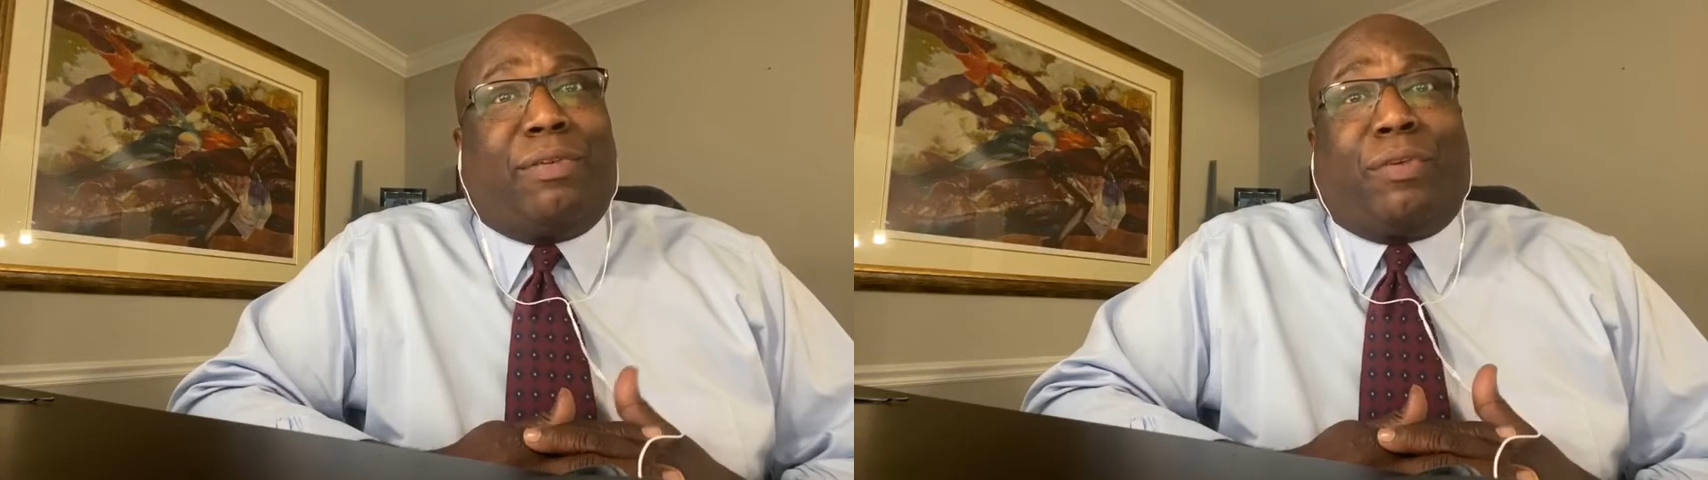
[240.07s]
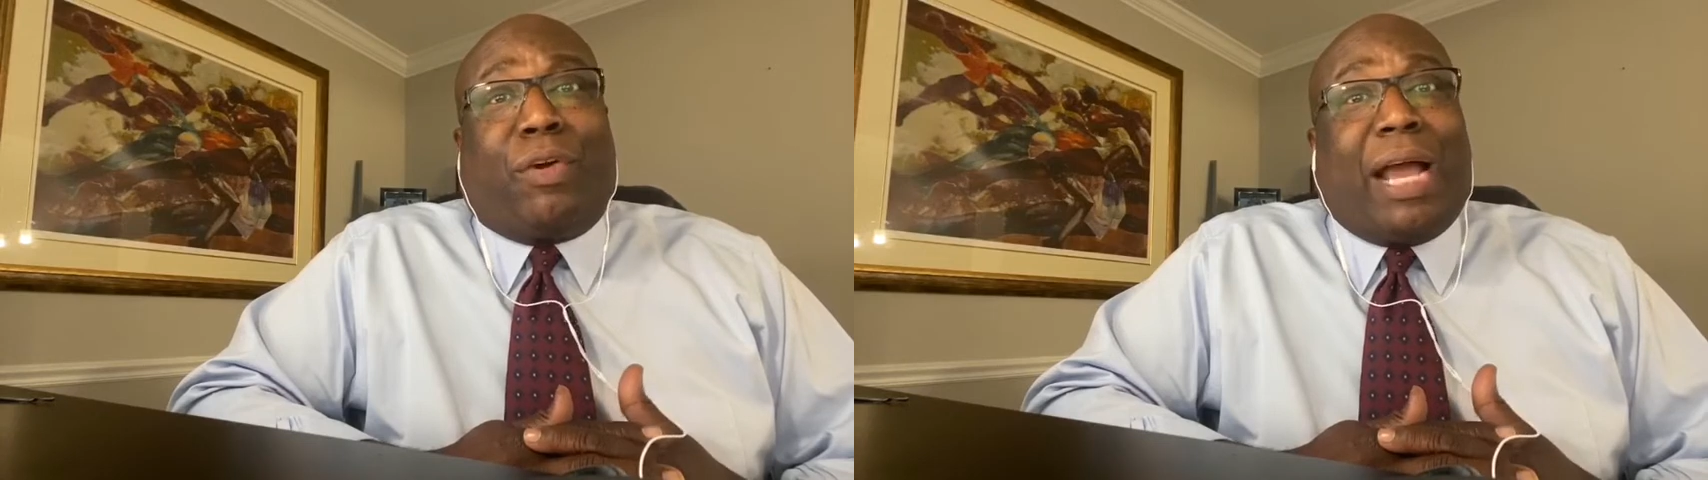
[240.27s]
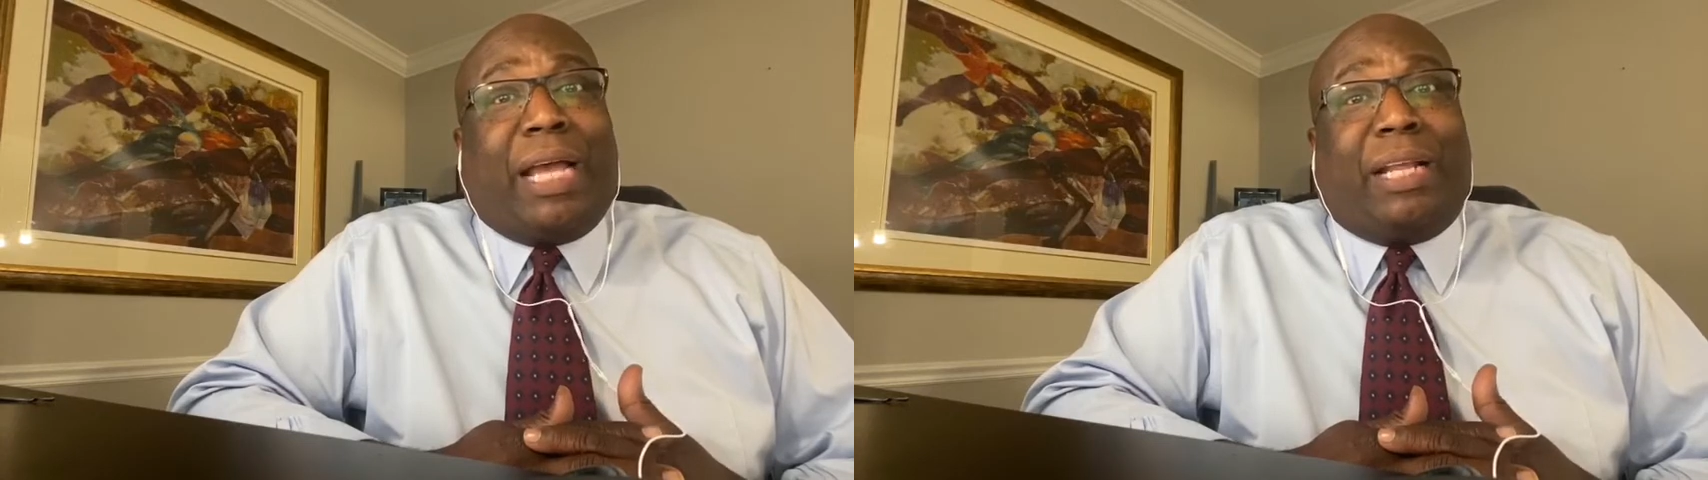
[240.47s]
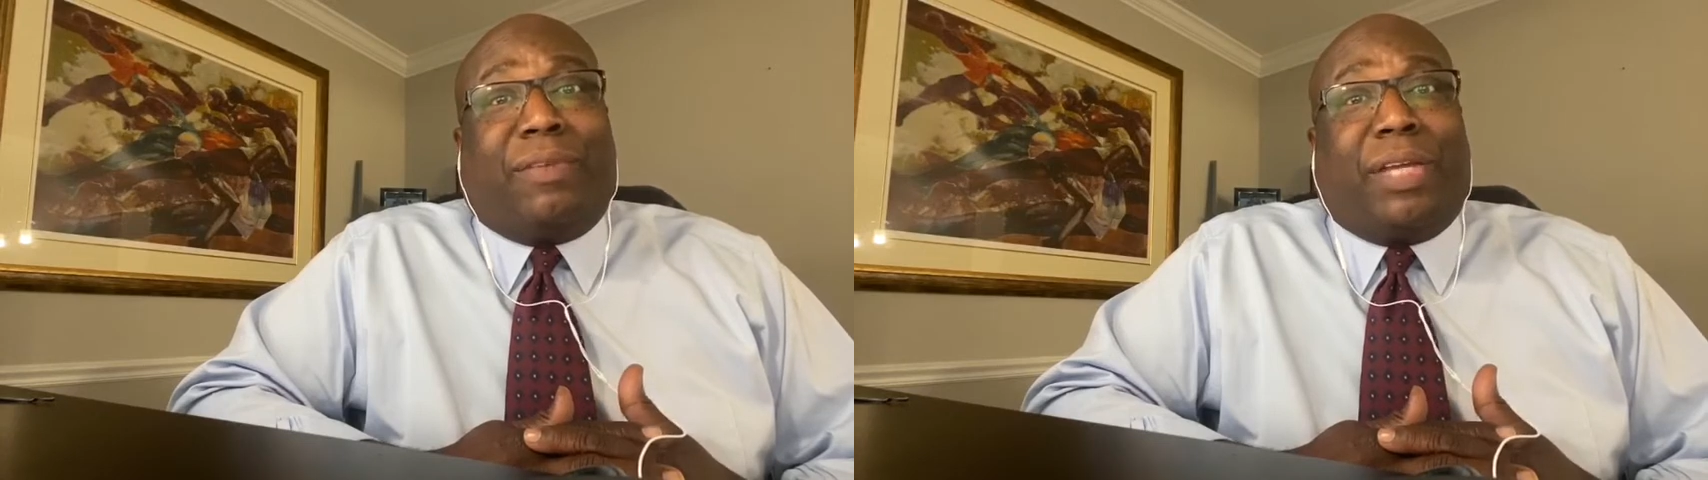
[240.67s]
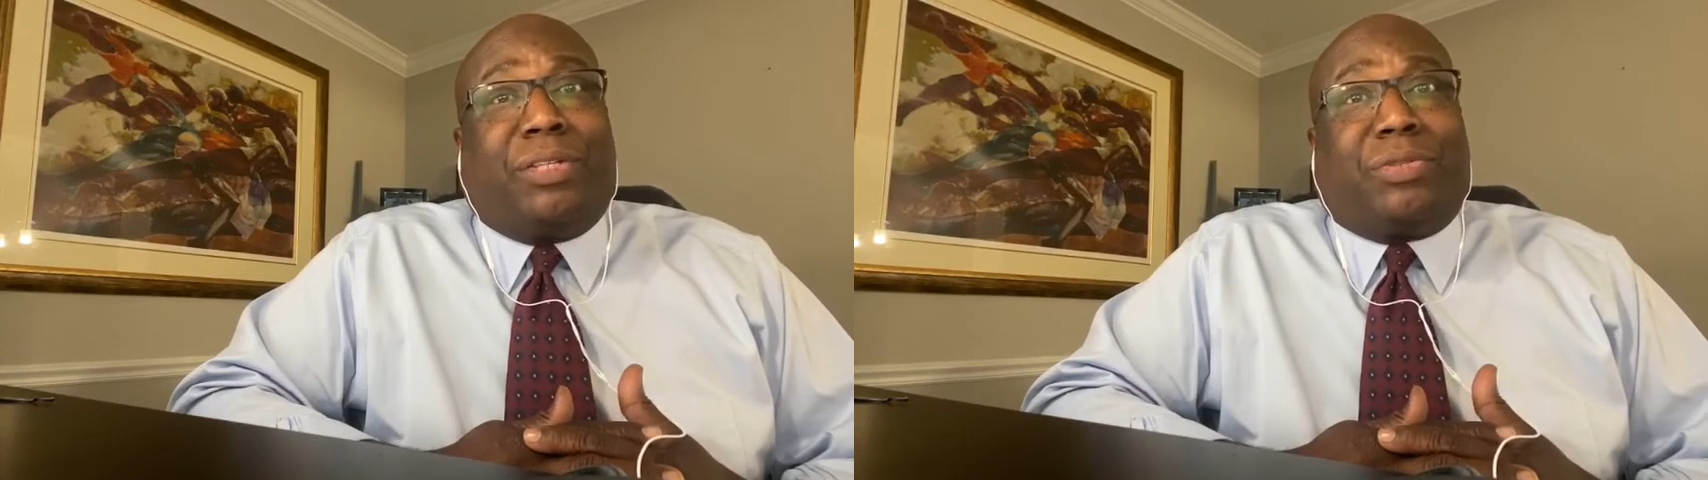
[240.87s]
variety
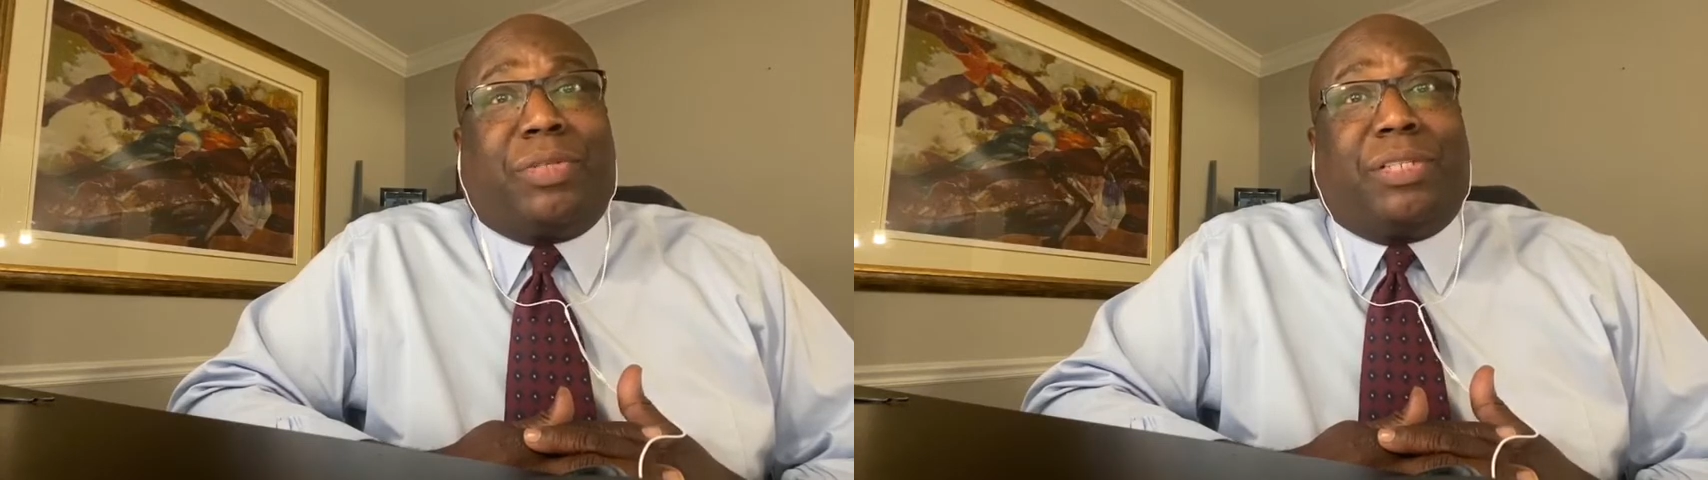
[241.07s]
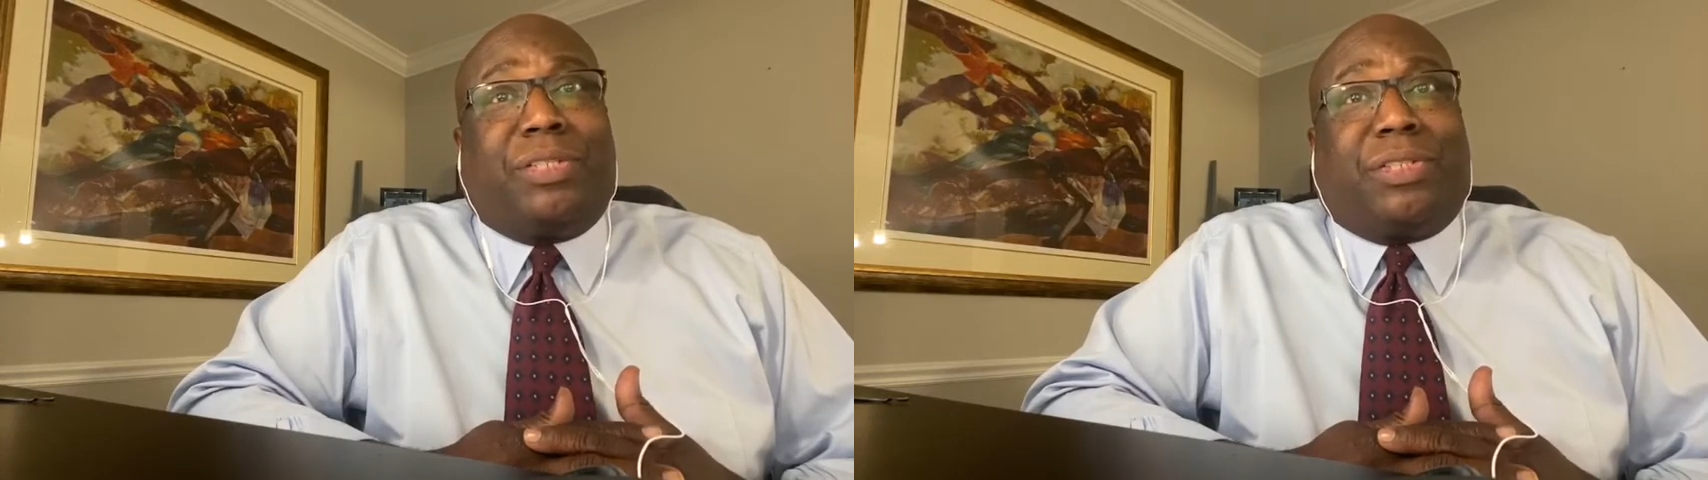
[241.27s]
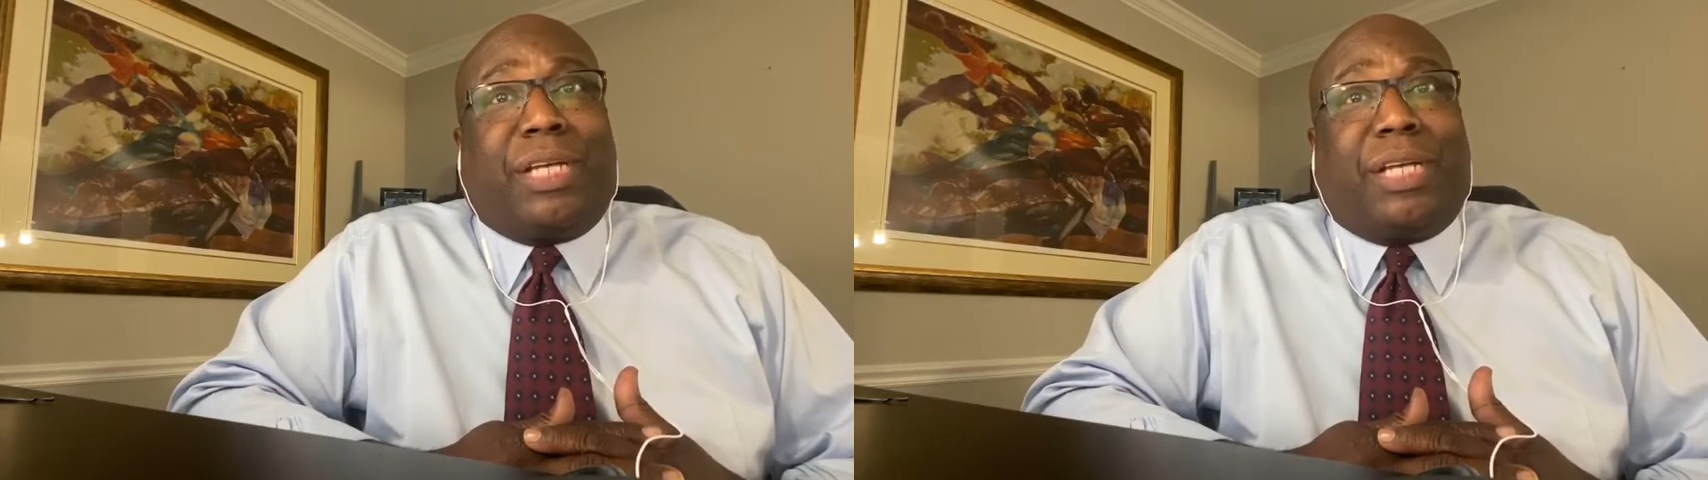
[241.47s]
of industries and